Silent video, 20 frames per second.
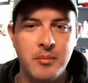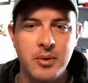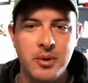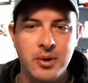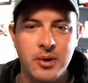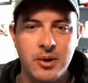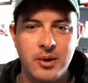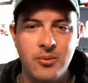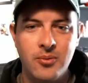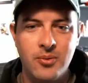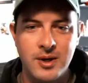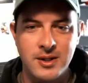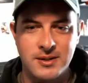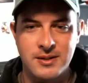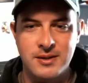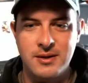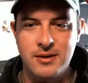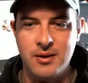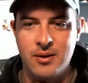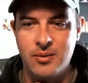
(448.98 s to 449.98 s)
Woozy's
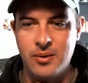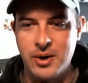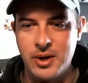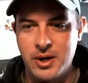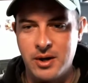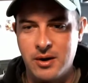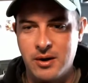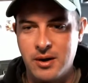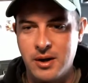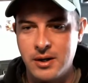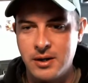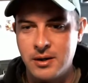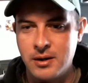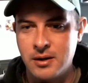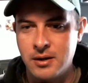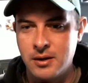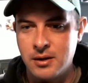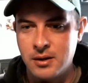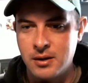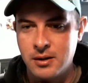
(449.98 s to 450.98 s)
back in the
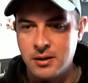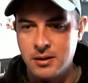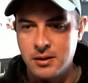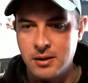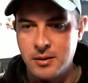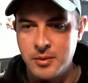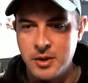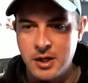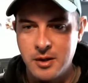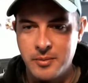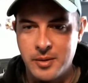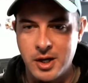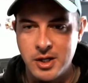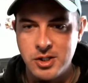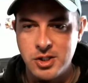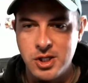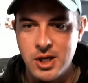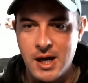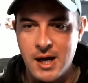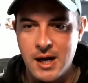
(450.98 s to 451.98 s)
house as a
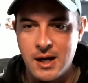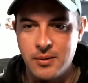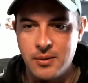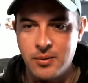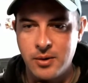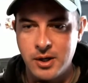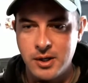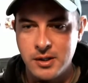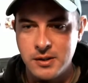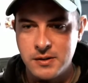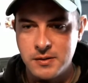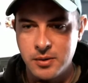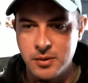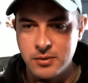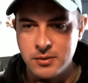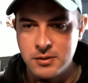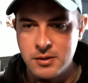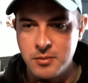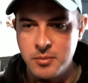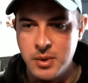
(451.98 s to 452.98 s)
member. What's going
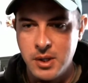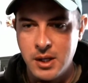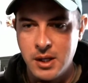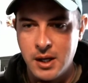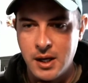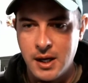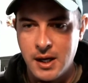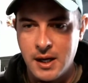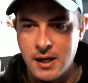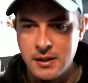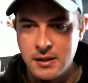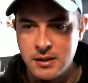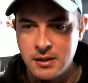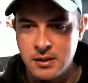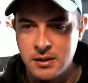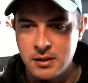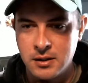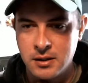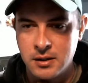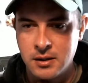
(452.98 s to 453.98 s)
on?
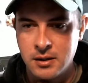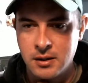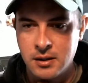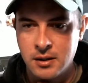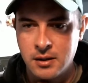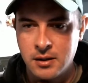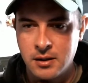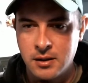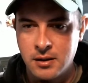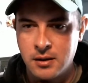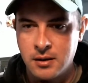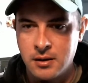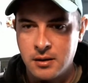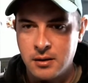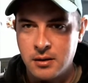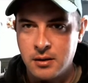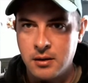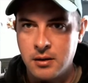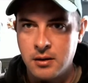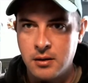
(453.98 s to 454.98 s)
Let me get my chat
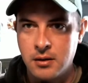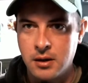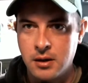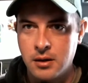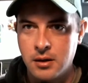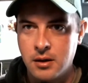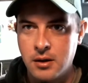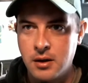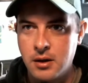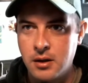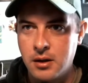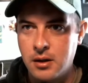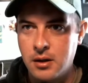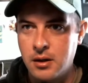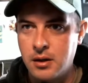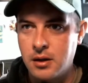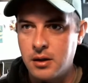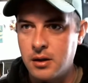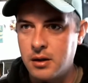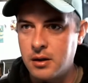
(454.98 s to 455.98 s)
where it's supposed to
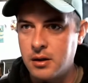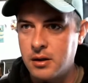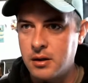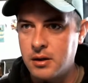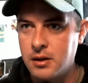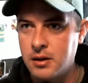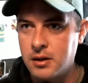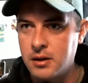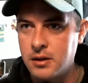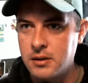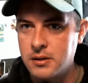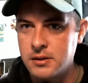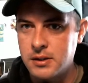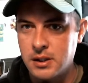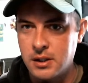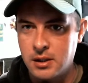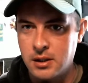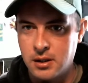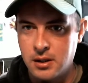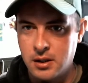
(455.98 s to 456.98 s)
be at.
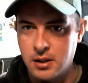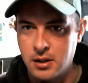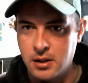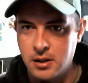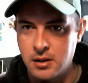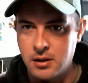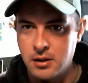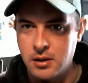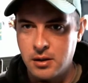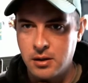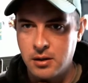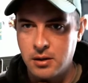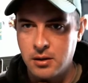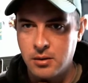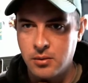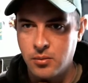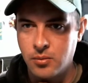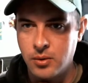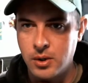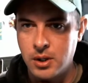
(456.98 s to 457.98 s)

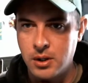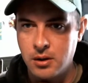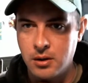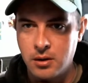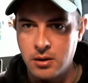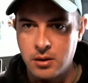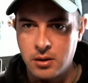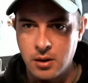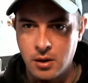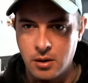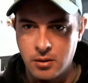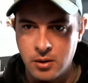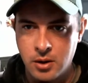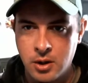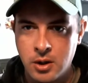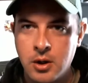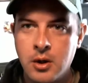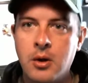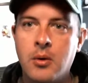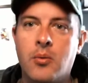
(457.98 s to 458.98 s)
There it
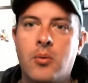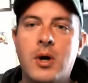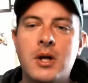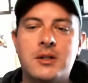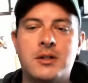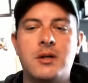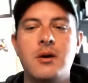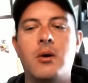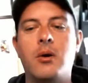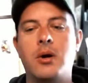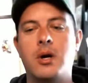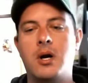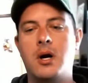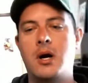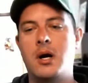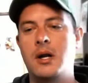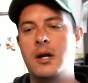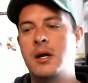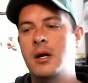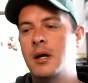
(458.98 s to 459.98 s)
is,
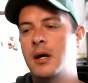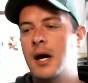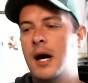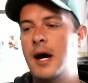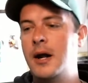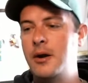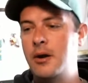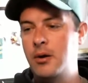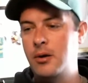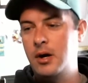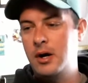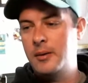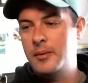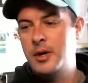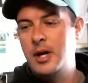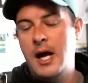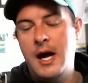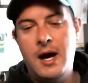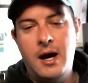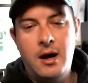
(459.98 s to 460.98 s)
and here
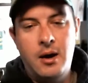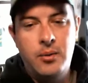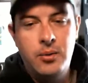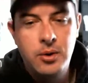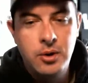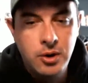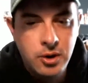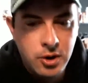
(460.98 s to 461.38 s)
we go.